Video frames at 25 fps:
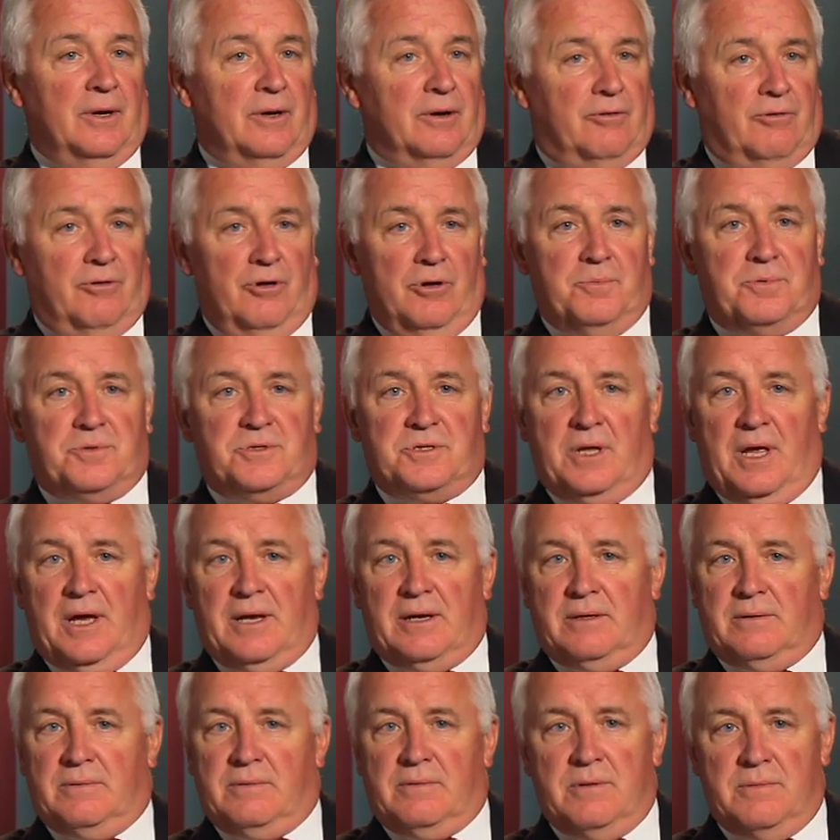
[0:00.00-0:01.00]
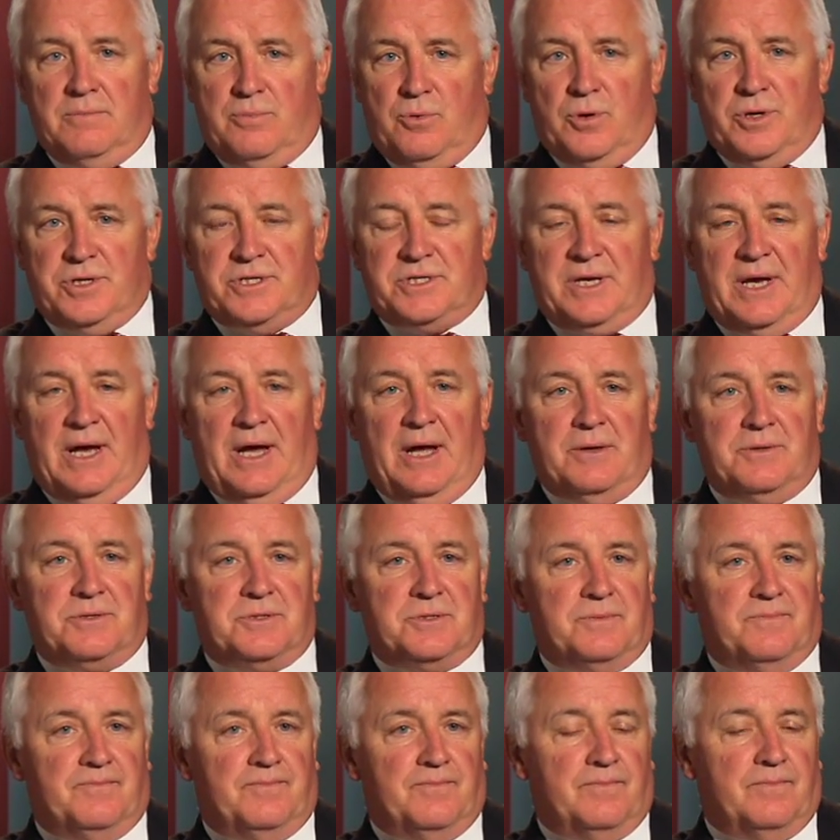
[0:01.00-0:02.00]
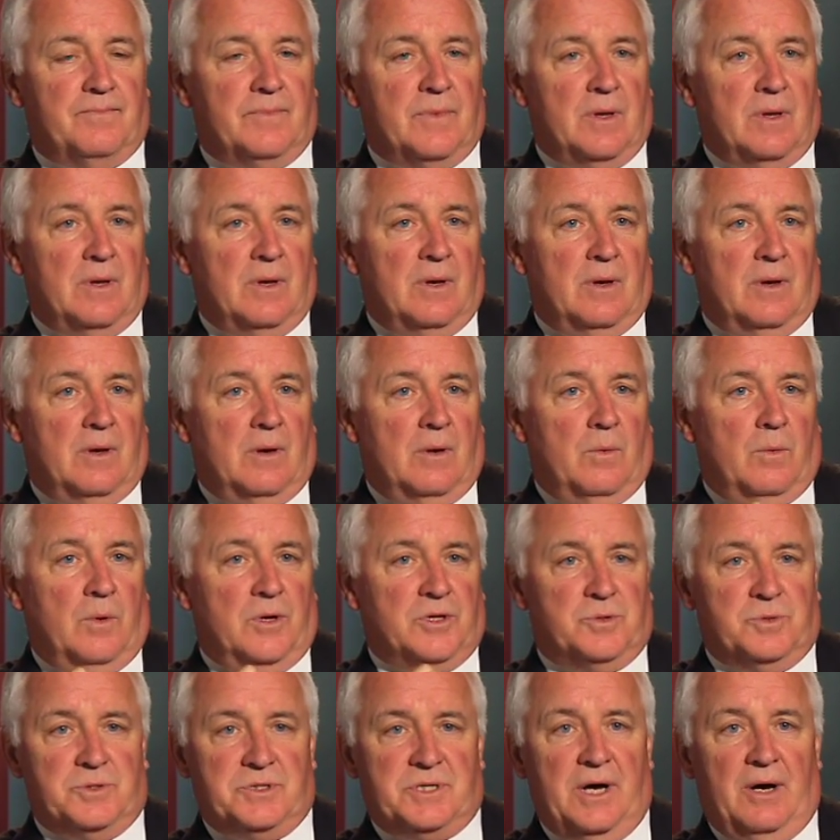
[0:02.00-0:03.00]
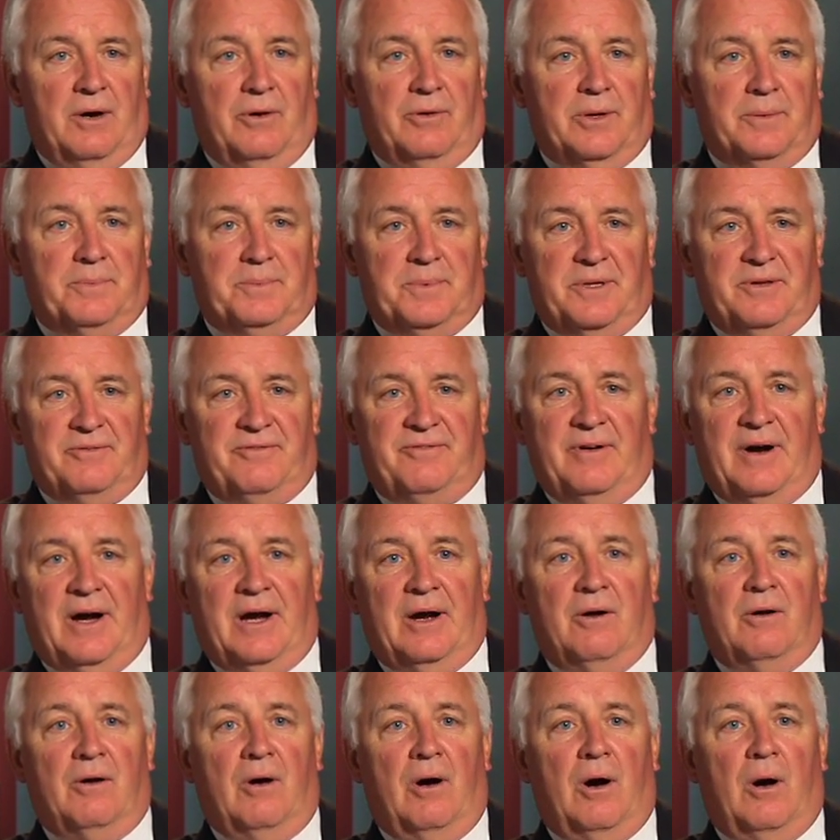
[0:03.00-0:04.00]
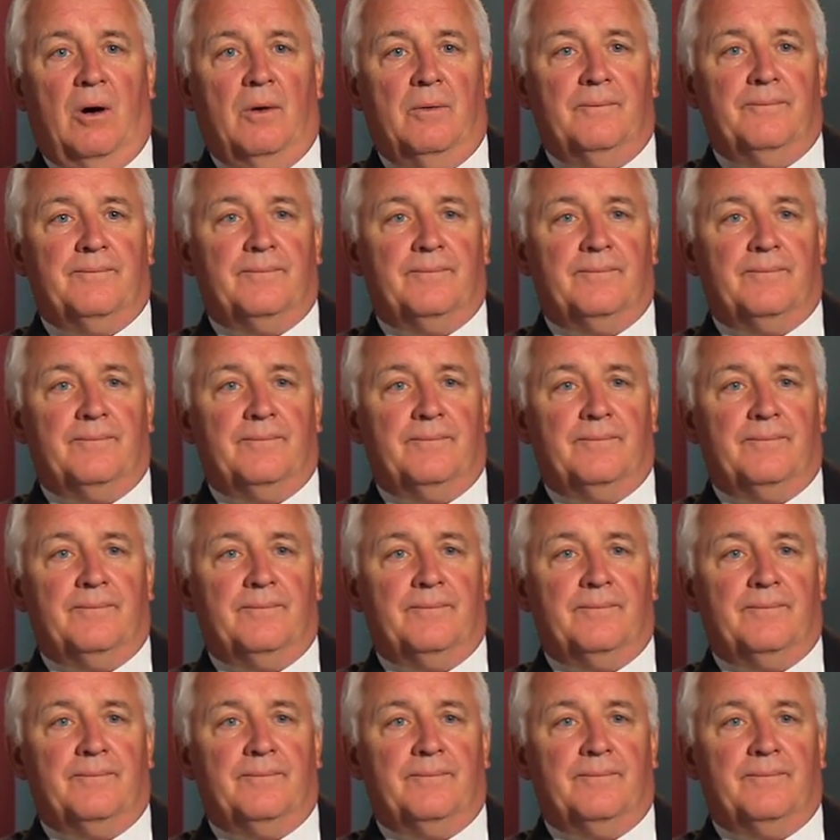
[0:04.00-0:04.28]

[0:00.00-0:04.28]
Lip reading: groups like the Boy Scouts, which was held up at the fire hall,